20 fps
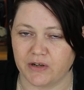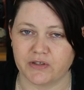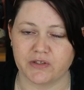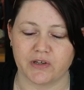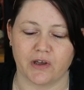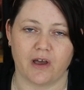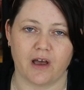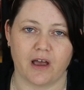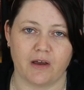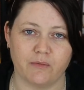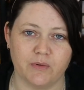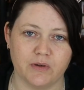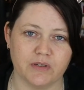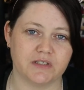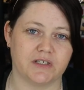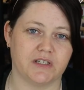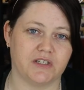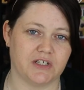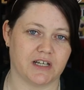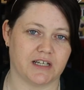So I will
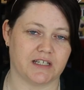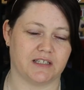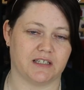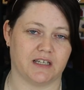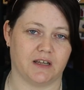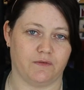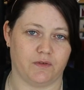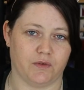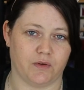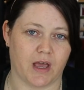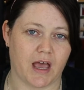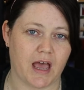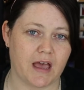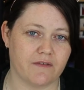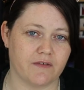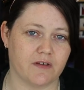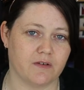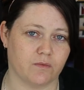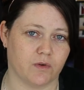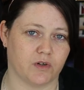suggest that if you
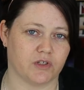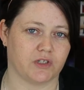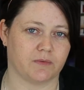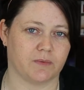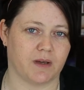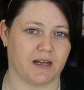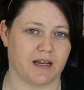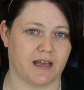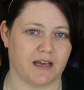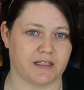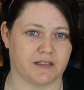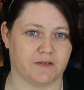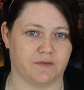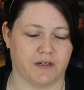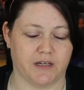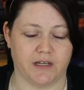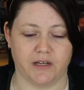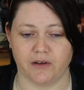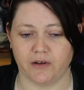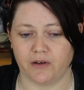haven't watched my last
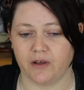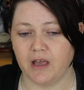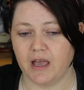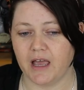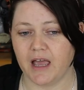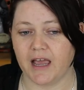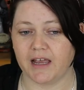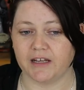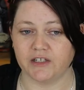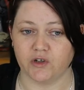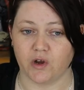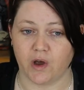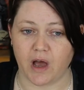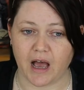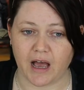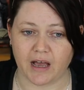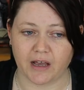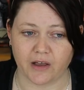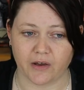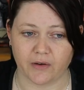video and you
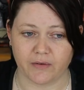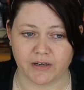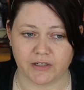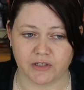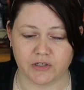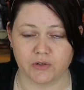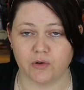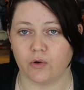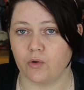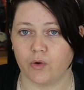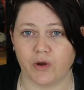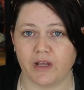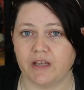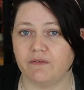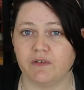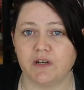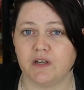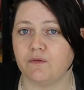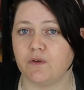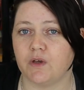are going to, or
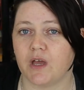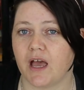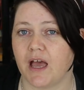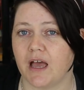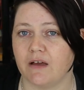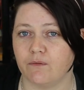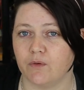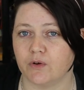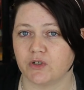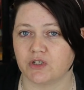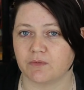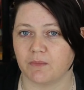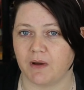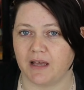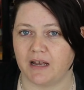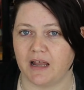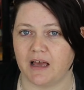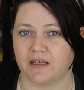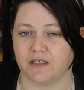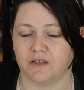even if you have watched
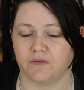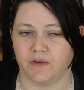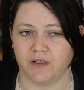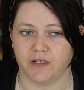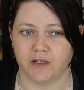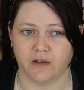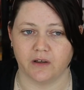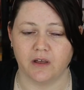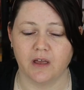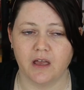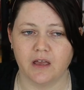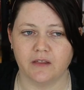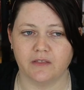my last video,